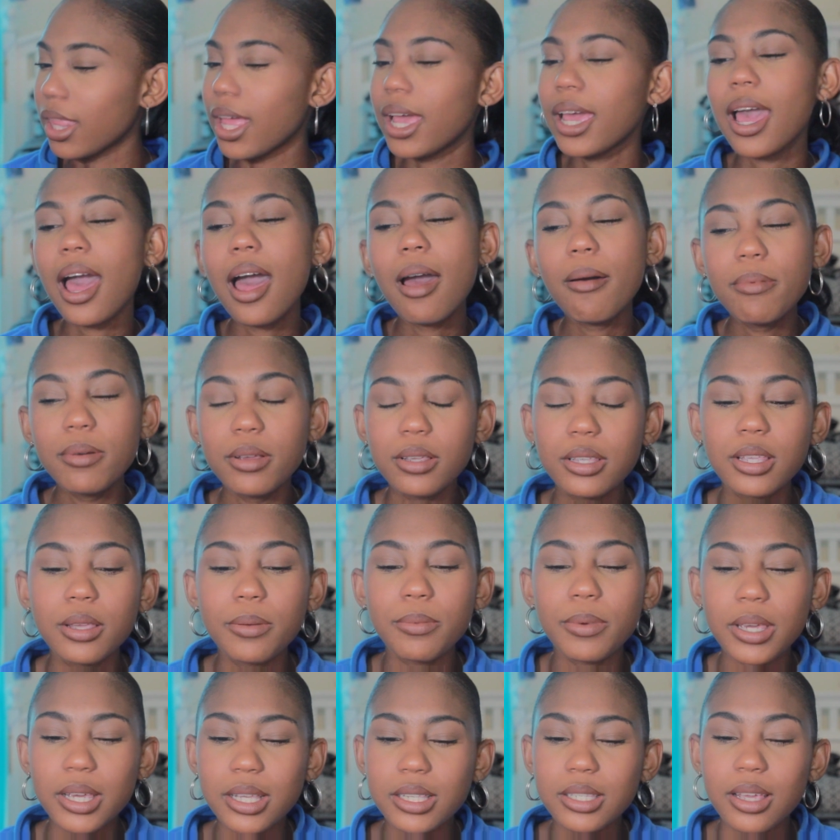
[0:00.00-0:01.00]
Like obviously
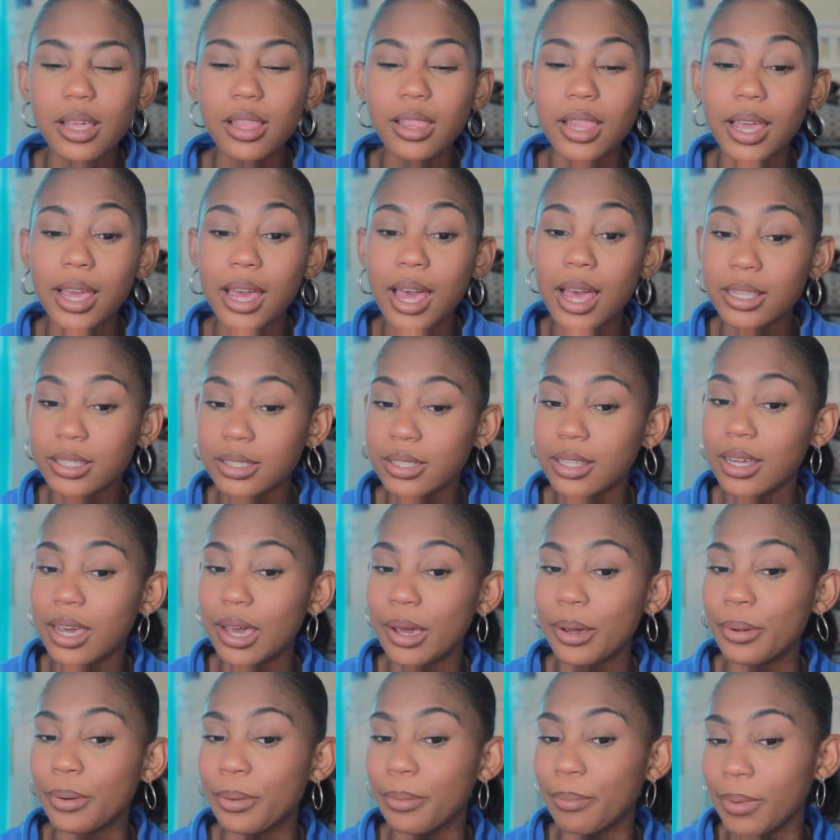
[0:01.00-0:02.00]
we could tell like I still
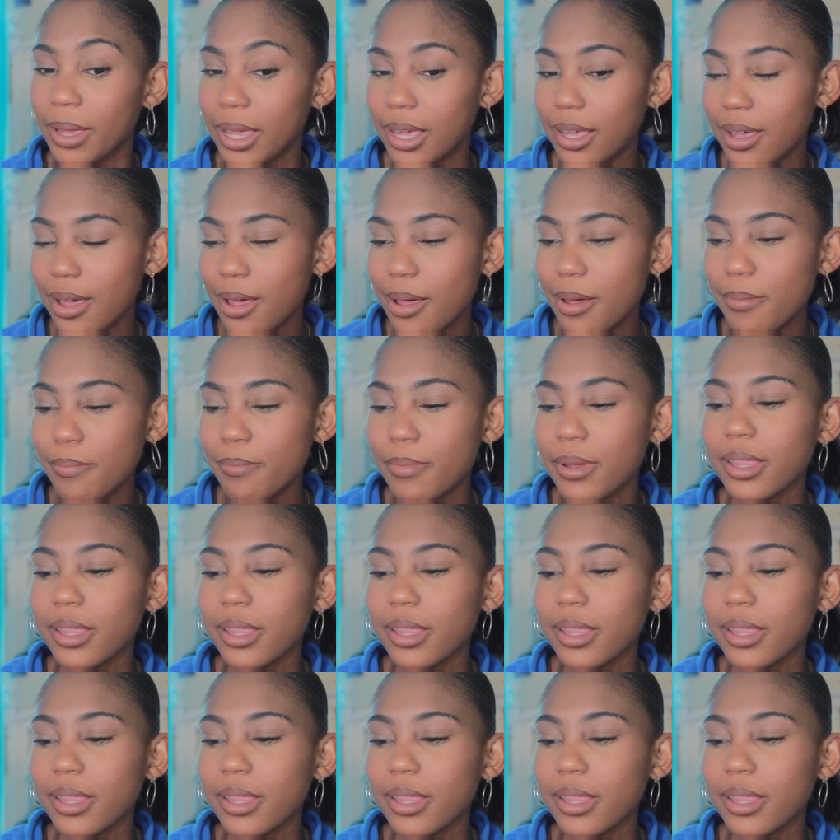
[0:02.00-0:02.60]
got on makeup,